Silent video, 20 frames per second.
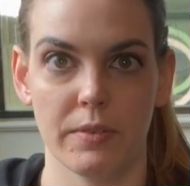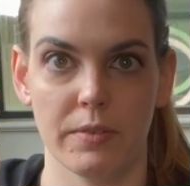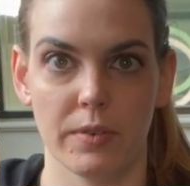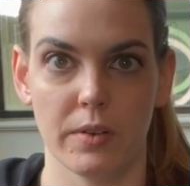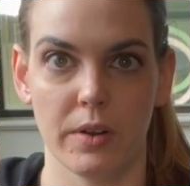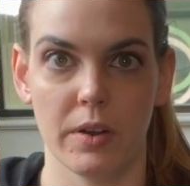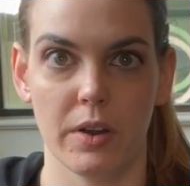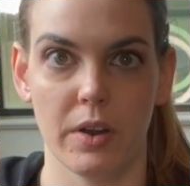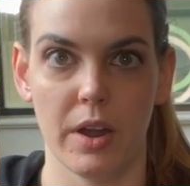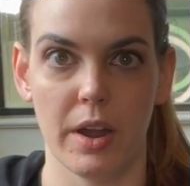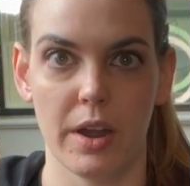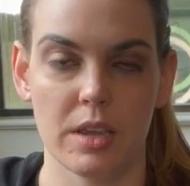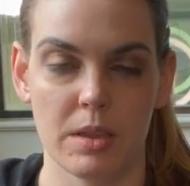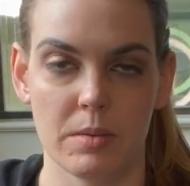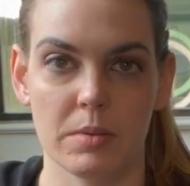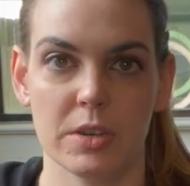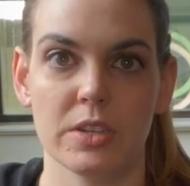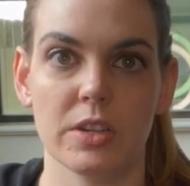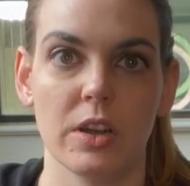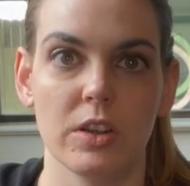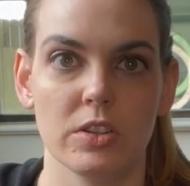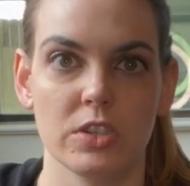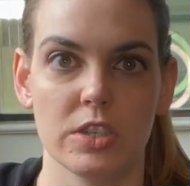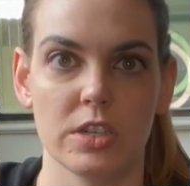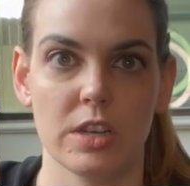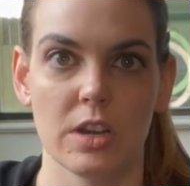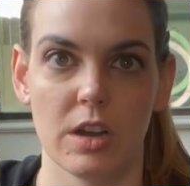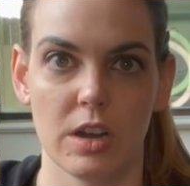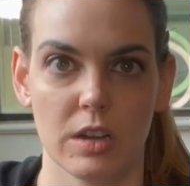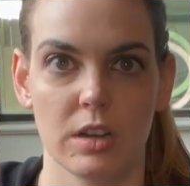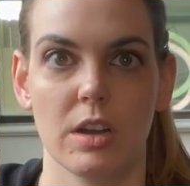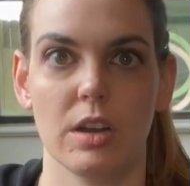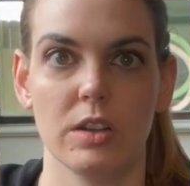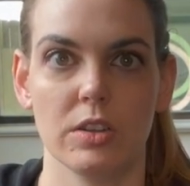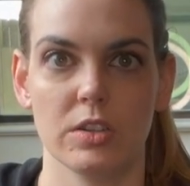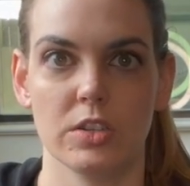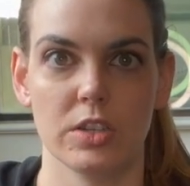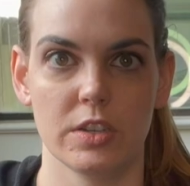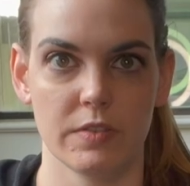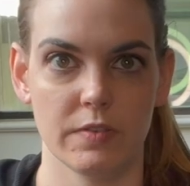for a hematology
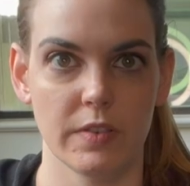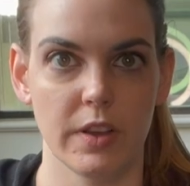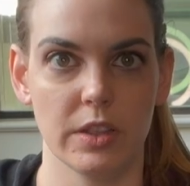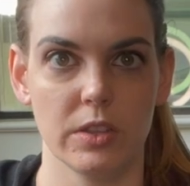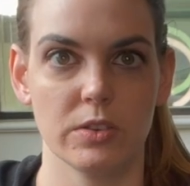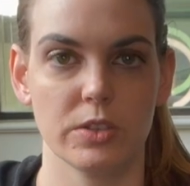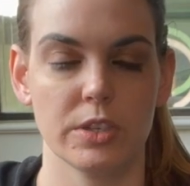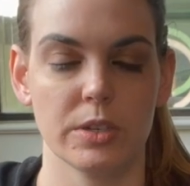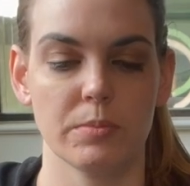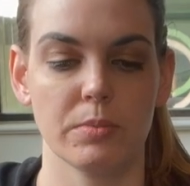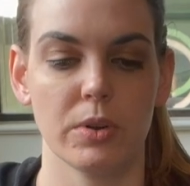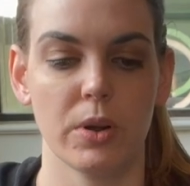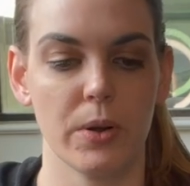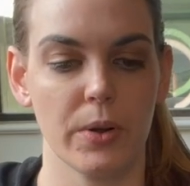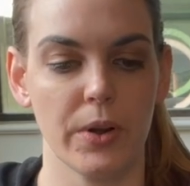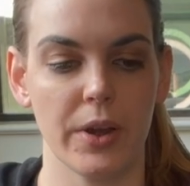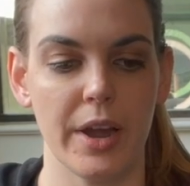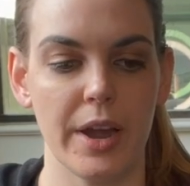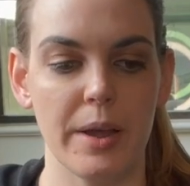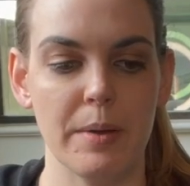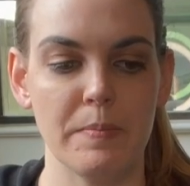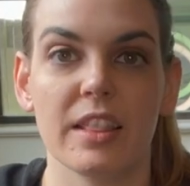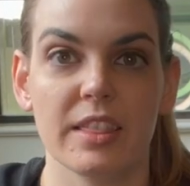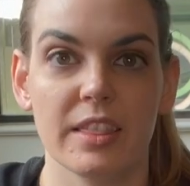oncology fellowship program.